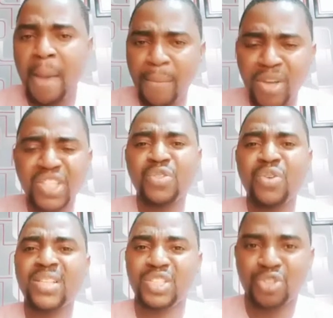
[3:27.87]
Mosquito
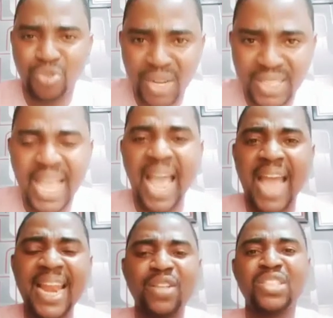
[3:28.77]
is the threat,
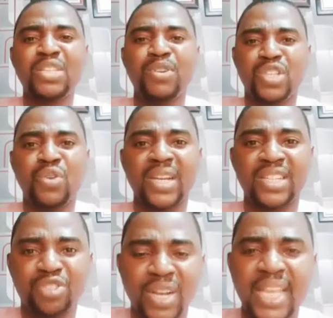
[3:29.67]
and let us see mosquito as the
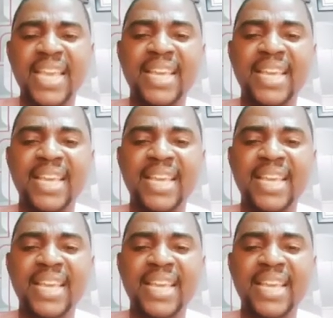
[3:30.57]
threat.